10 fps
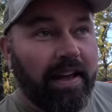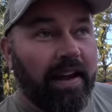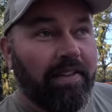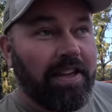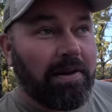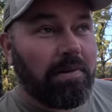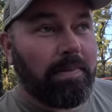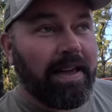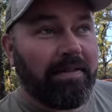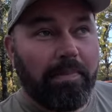I think I'm gonna
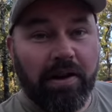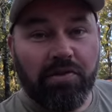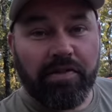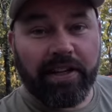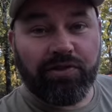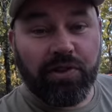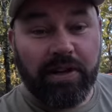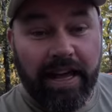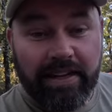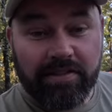be getting better over the next few
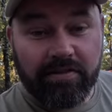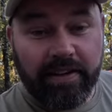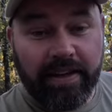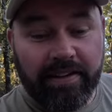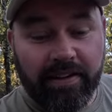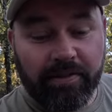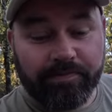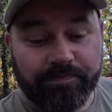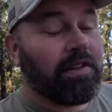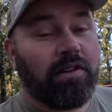days.
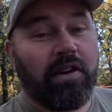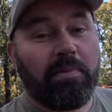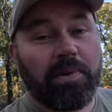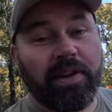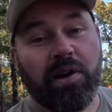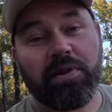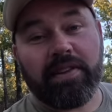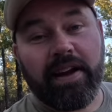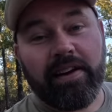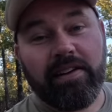And so I'm gonna go in
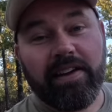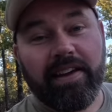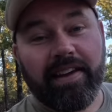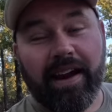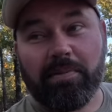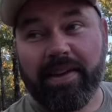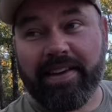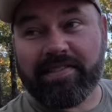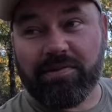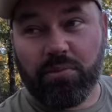there. I'm gonna
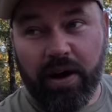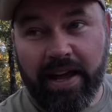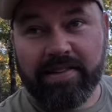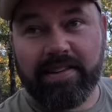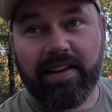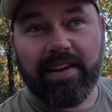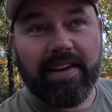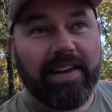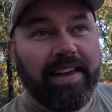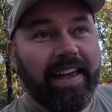get some rest
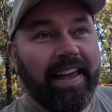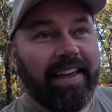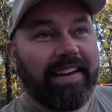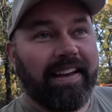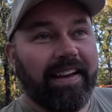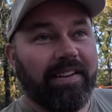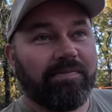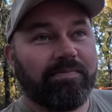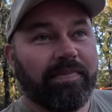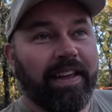and
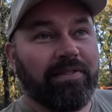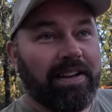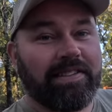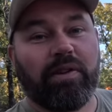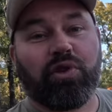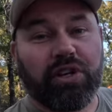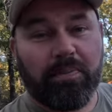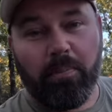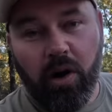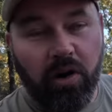get rest up for
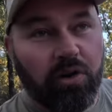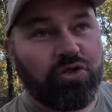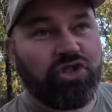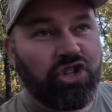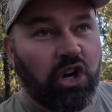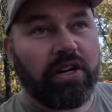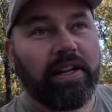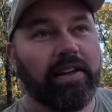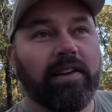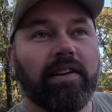tomorrow's
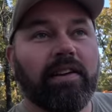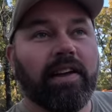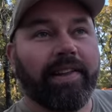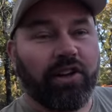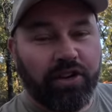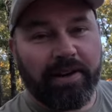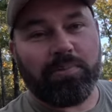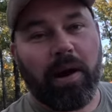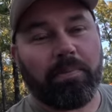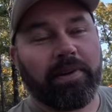journey at the creek
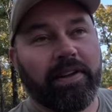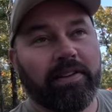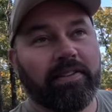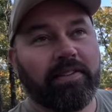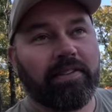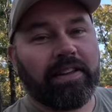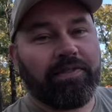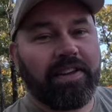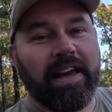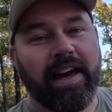property.
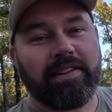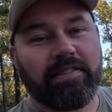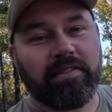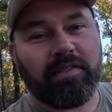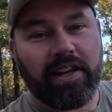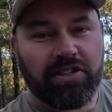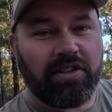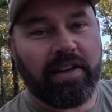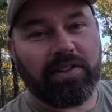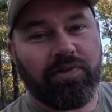Love you guys. Catch you
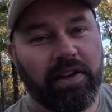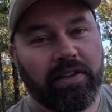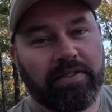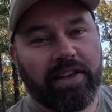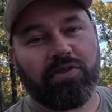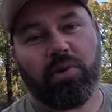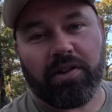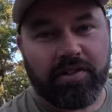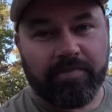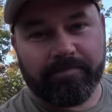on next video. Thanks for
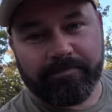watching.